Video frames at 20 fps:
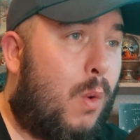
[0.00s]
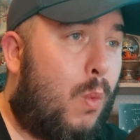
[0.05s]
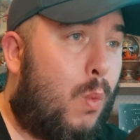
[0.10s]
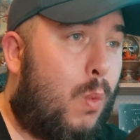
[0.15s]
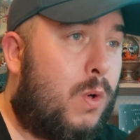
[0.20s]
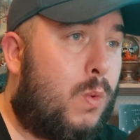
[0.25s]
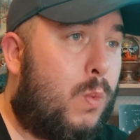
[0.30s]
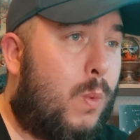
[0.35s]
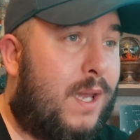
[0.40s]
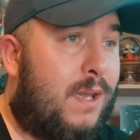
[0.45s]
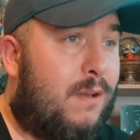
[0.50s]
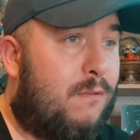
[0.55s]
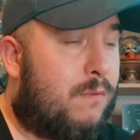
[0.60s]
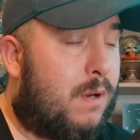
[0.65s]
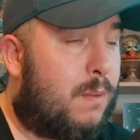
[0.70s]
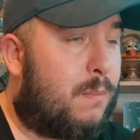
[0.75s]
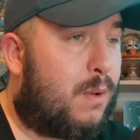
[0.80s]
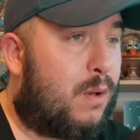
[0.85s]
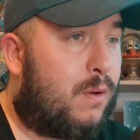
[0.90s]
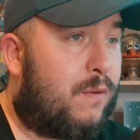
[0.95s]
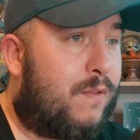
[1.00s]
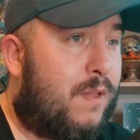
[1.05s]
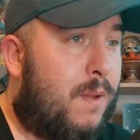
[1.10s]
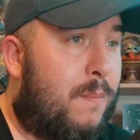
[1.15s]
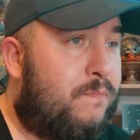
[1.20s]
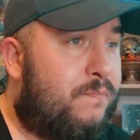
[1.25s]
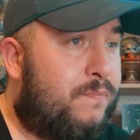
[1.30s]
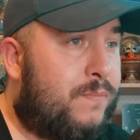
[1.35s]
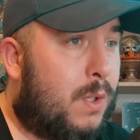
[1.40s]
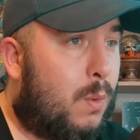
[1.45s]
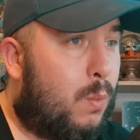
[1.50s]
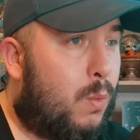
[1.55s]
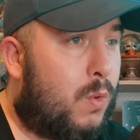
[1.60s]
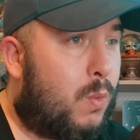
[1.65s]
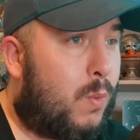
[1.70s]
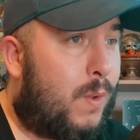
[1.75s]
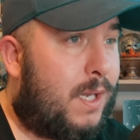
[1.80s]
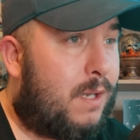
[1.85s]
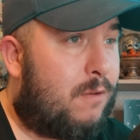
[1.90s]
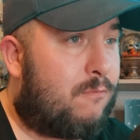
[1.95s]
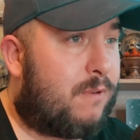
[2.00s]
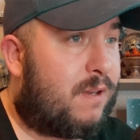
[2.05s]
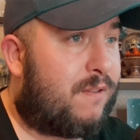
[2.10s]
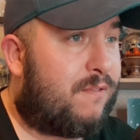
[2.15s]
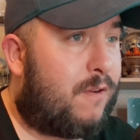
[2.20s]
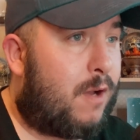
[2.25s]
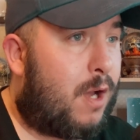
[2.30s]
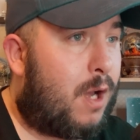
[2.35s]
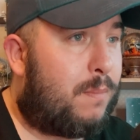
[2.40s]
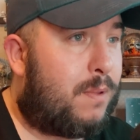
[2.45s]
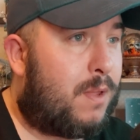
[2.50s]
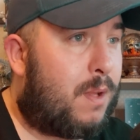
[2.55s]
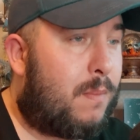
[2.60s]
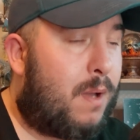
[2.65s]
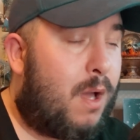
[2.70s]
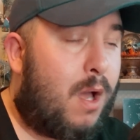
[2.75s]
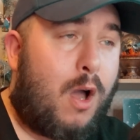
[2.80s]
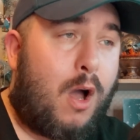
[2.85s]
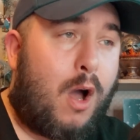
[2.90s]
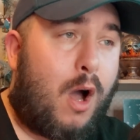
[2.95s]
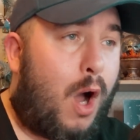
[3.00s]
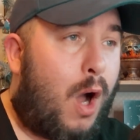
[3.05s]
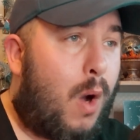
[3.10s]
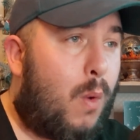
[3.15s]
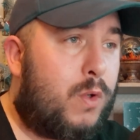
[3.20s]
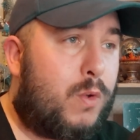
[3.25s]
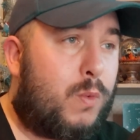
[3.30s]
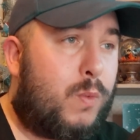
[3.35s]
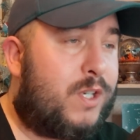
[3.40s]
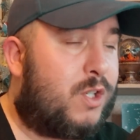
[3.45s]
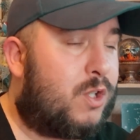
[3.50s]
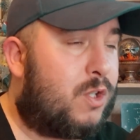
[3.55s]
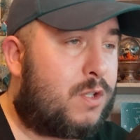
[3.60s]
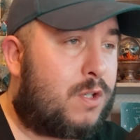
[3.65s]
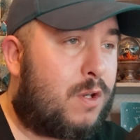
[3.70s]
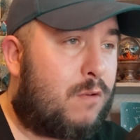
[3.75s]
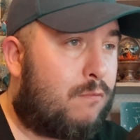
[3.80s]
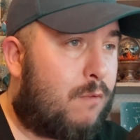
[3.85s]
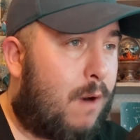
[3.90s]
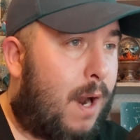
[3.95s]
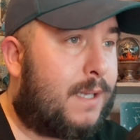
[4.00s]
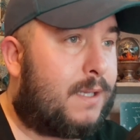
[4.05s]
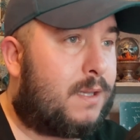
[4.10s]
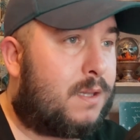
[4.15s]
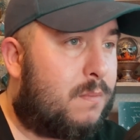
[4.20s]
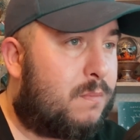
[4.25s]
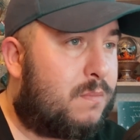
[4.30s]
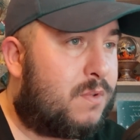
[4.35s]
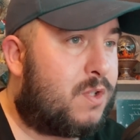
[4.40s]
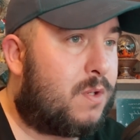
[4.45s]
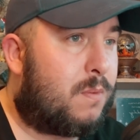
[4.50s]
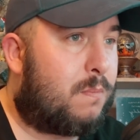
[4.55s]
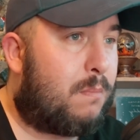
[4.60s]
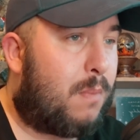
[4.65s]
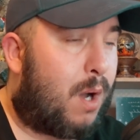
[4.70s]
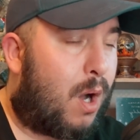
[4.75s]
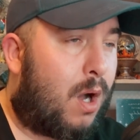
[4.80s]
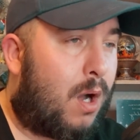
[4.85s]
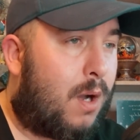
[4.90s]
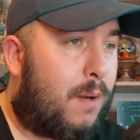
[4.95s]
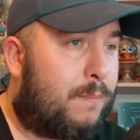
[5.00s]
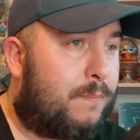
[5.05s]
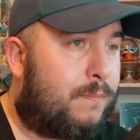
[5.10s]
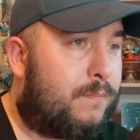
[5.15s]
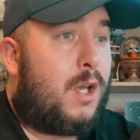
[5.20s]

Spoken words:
Would we remove them? Would we refurb them, or would we just ride them some more?